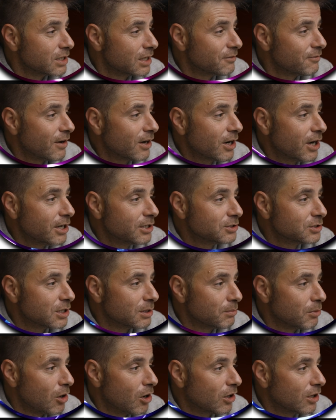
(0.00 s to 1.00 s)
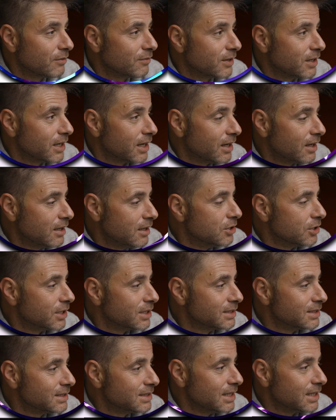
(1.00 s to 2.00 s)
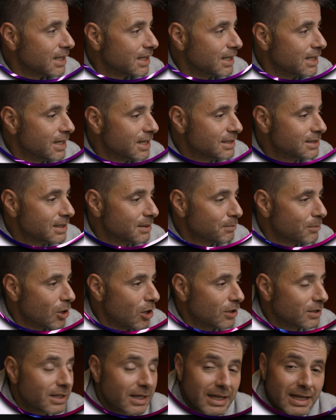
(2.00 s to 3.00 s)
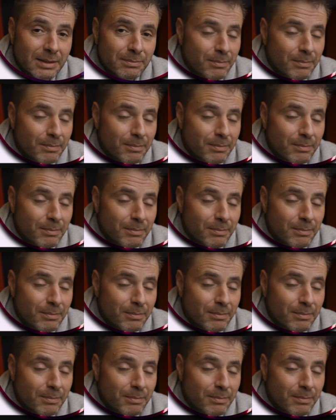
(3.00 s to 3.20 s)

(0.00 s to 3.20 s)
So if I go into the blog over here, you can see that here's the blog that